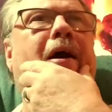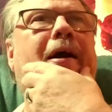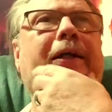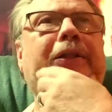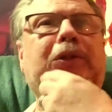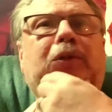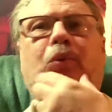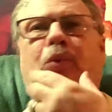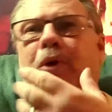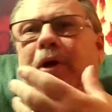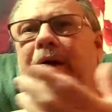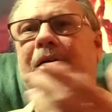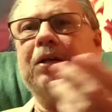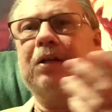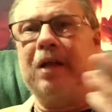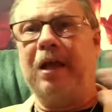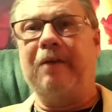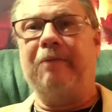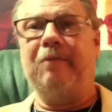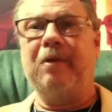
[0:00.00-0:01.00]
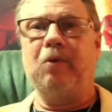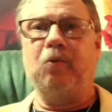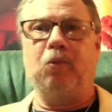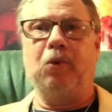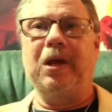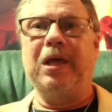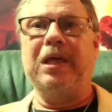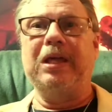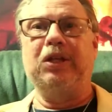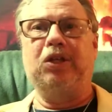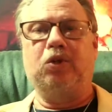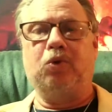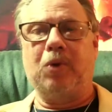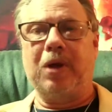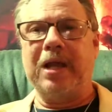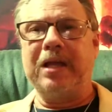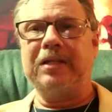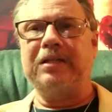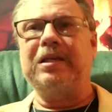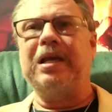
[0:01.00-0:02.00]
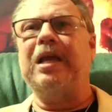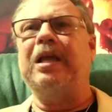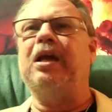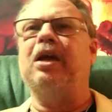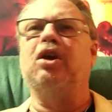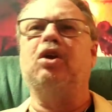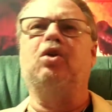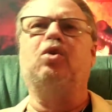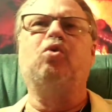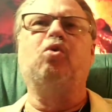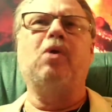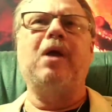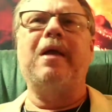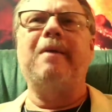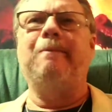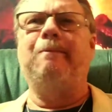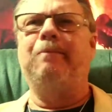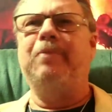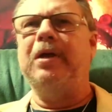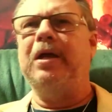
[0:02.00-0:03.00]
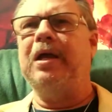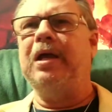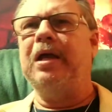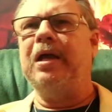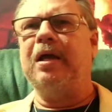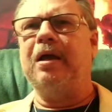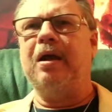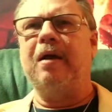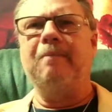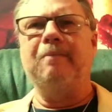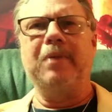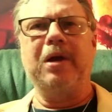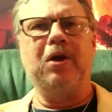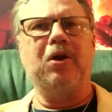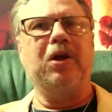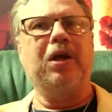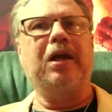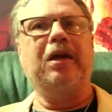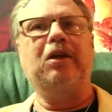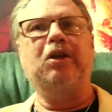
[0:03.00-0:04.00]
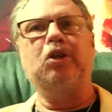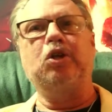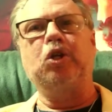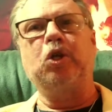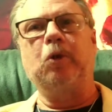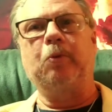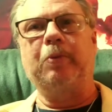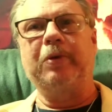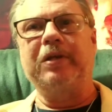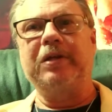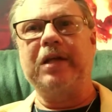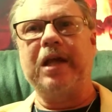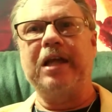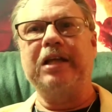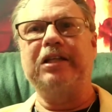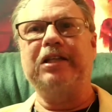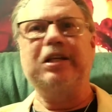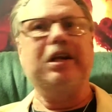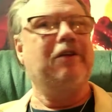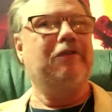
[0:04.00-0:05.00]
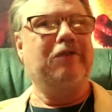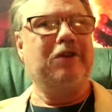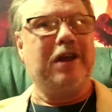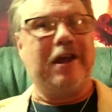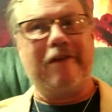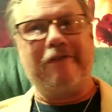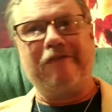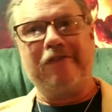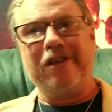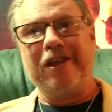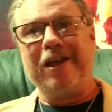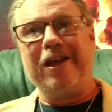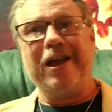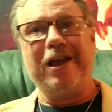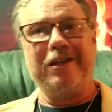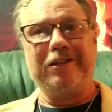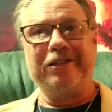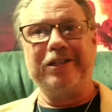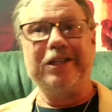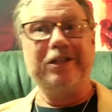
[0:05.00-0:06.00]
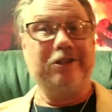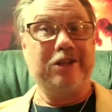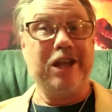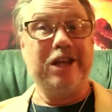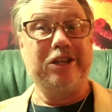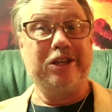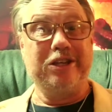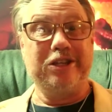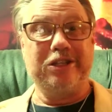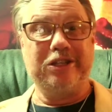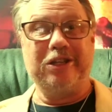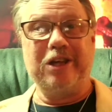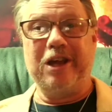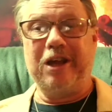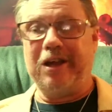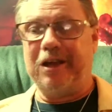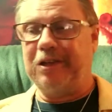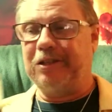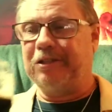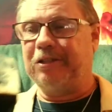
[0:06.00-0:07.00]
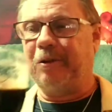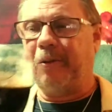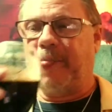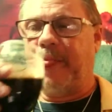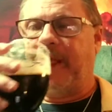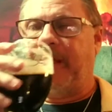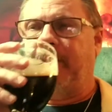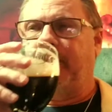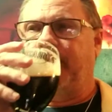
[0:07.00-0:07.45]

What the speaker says: thoughts were it really drinks like a great big American interpretation of an FES. It just does.